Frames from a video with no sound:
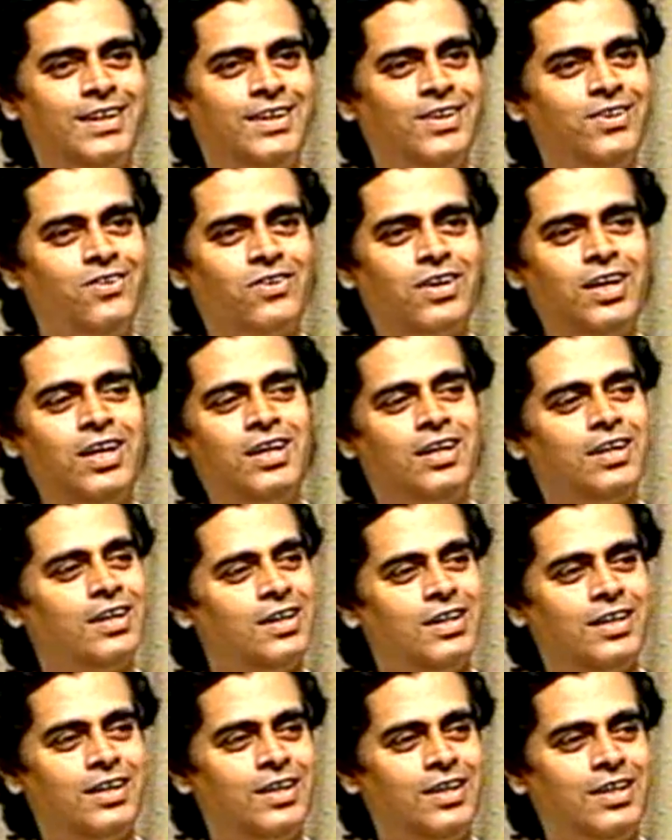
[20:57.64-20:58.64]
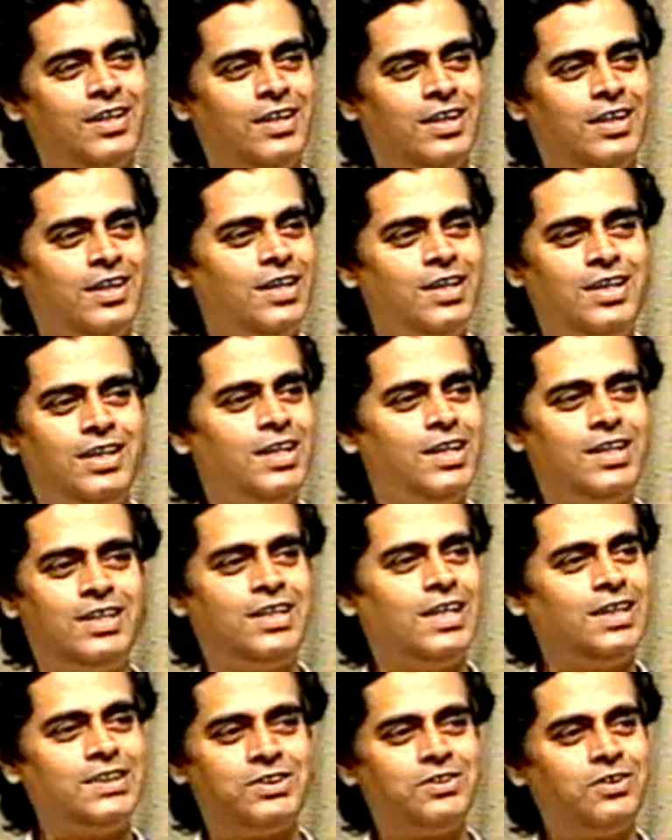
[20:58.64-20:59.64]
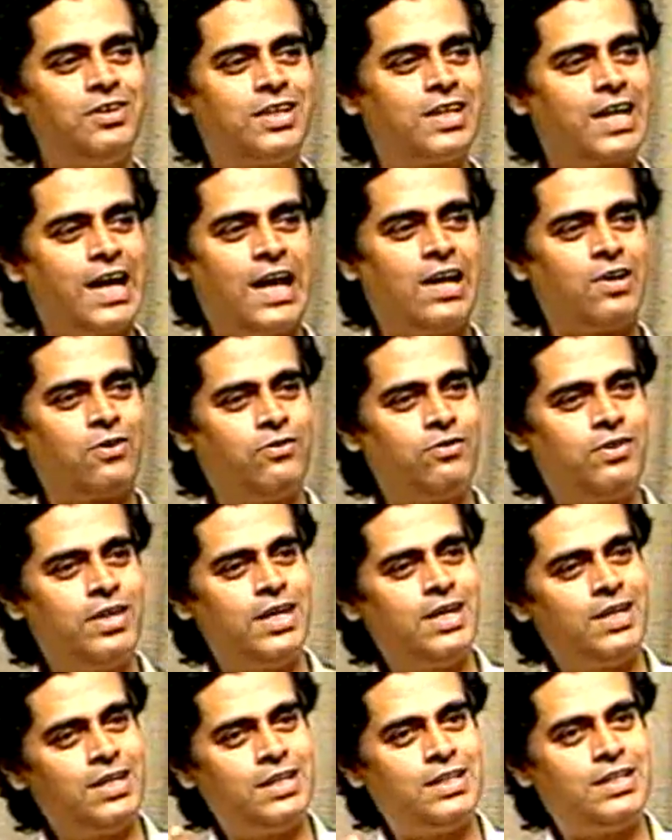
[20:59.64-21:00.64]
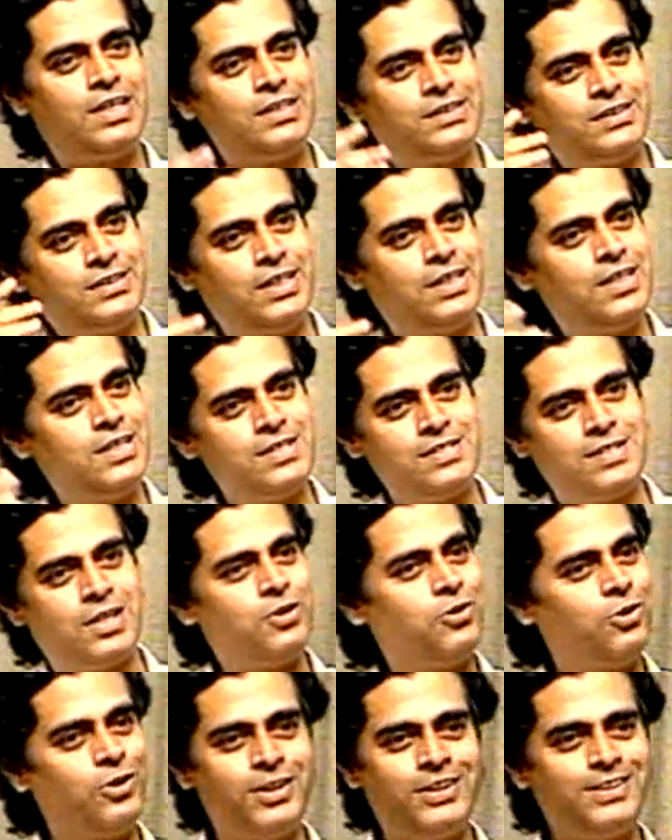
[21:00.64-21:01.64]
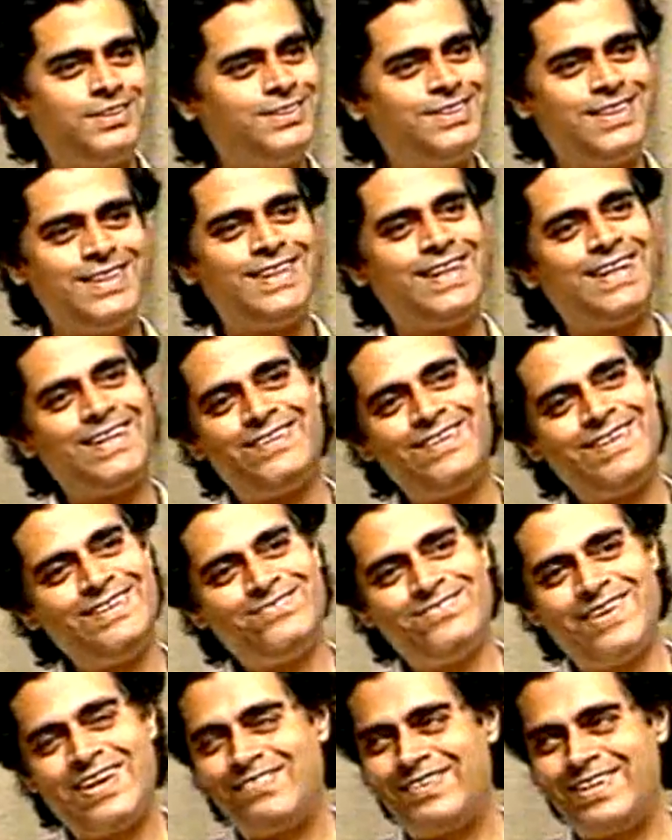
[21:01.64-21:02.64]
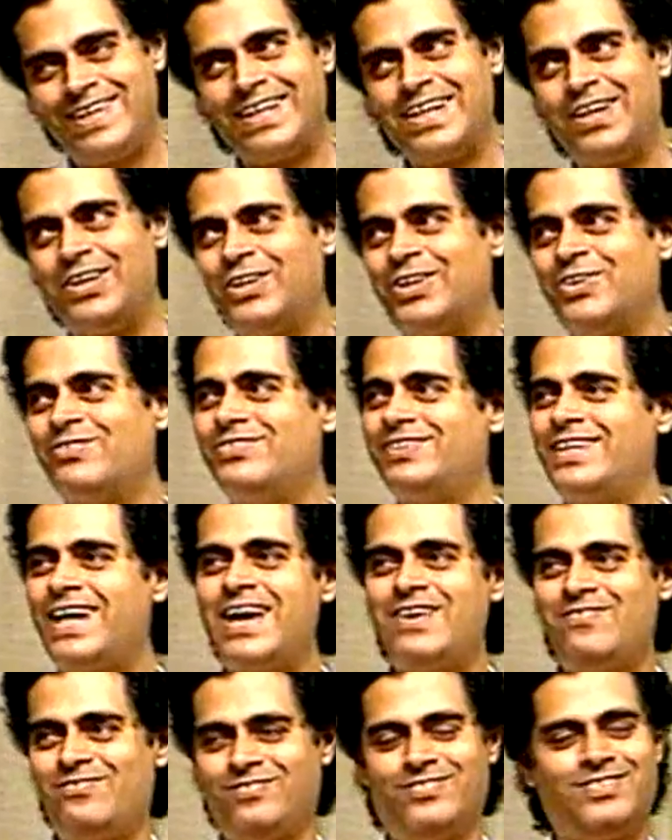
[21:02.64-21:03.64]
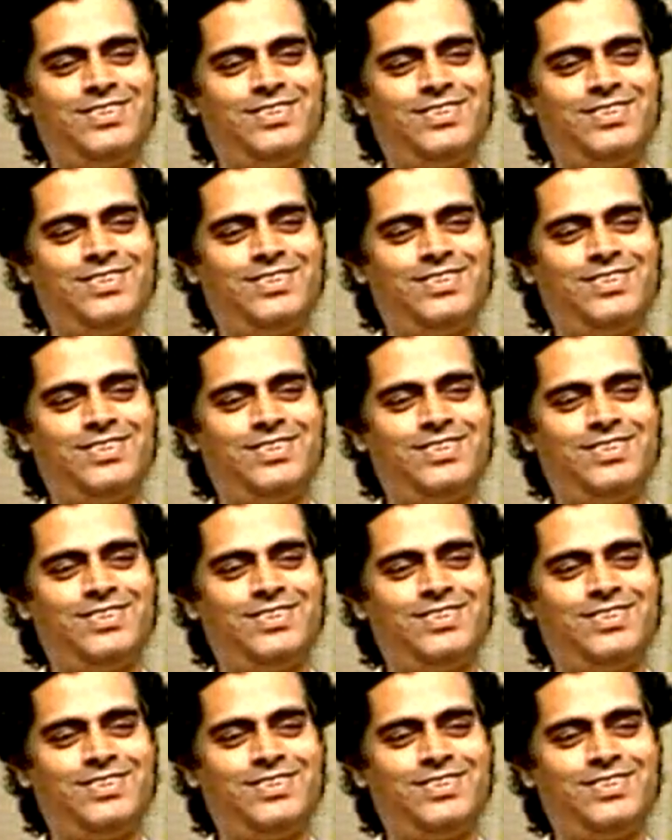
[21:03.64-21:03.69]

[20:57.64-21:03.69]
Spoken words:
Okay, it does not calculate in the series and all this thing. It would have taken a lot of time.